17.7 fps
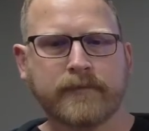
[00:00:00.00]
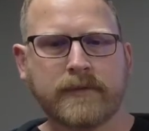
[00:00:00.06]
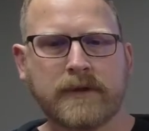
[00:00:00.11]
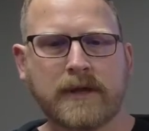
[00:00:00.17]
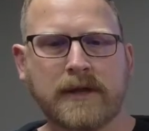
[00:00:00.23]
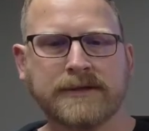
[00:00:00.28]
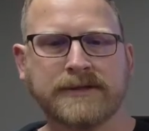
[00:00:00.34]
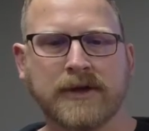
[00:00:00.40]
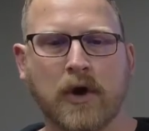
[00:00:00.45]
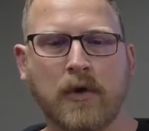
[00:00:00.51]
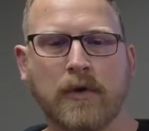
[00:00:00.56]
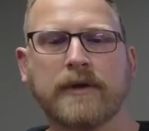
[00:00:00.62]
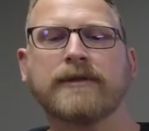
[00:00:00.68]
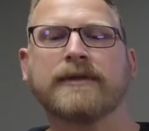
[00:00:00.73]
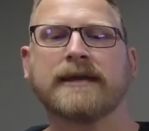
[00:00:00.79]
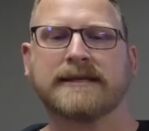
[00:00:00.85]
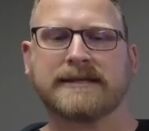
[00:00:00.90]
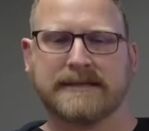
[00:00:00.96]
So
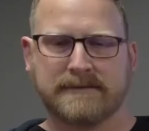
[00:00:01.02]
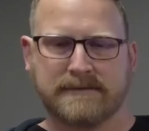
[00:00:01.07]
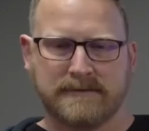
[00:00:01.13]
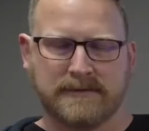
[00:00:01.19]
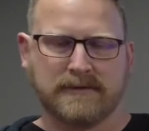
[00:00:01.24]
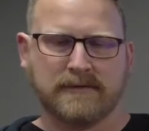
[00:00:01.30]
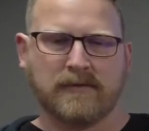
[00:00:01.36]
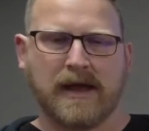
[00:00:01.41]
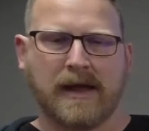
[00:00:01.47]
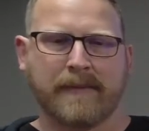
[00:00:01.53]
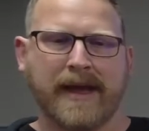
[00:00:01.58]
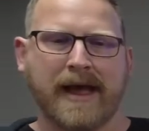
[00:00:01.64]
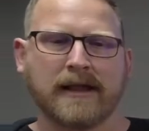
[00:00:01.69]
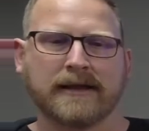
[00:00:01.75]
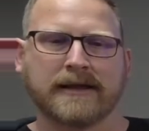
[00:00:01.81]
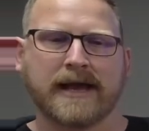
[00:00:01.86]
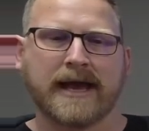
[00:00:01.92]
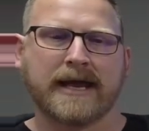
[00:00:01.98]
this
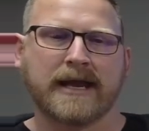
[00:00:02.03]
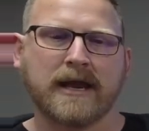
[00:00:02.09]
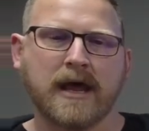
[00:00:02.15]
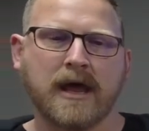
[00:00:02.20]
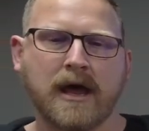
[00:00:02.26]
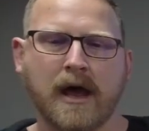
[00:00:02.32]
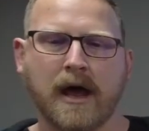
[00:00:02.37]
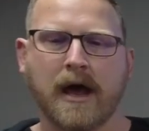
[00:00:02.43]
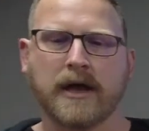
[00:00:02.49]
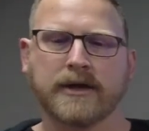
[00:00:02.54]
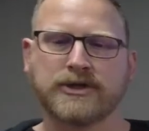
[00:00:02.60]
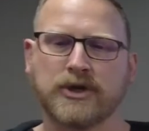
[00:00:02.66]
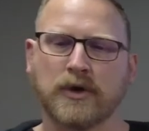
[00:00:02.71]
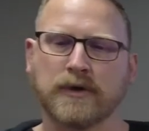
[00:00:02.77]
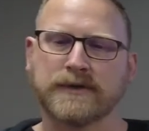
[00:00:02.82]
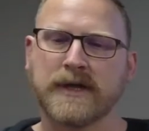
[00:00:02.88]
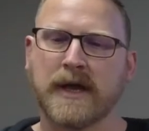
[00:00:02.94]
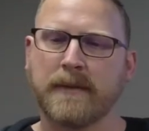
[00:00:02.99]
Amalekite
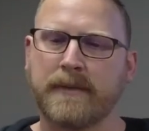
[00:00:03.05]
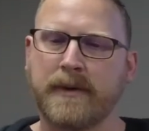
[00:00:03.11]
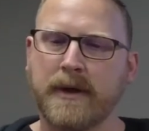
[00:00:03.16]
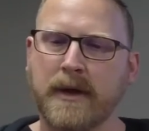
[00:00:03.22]
shows up